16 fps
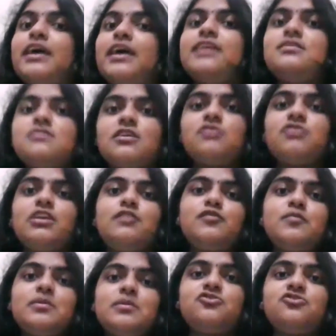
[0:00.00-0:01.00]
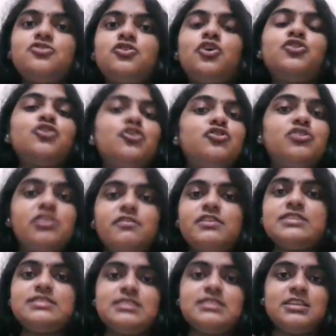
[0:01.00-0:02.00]
find such information on your
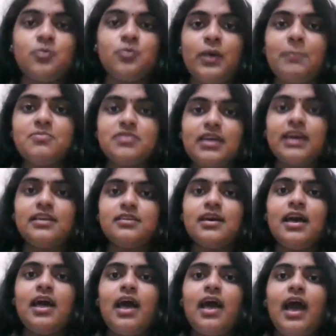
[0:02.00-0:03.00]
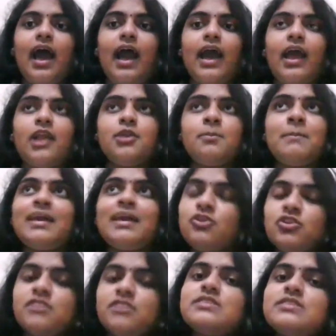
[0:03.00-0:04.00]
university website, and many
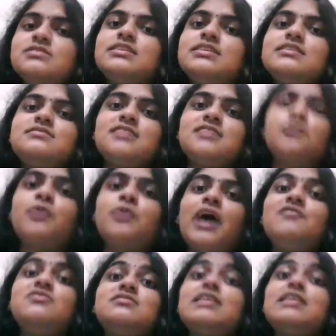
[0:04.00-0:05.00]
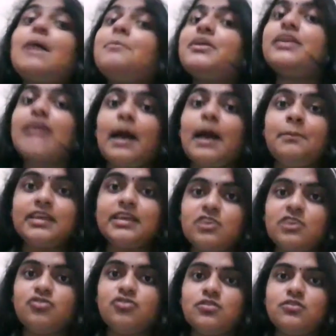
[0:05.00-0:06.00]
universities tend to have separate
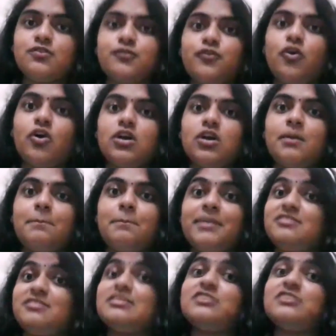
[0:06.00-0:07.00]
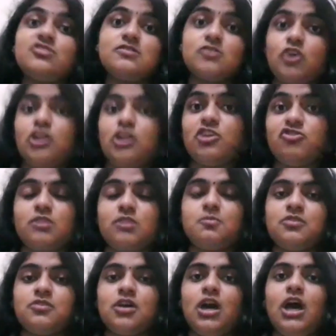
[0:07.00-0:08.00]
applications for prestigious
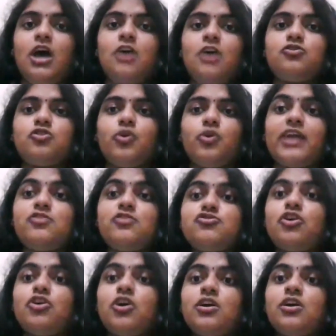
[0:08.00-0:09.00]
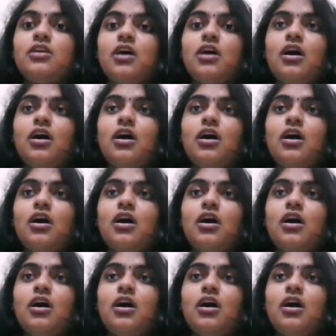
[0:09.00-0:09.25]
scholarships. So ensure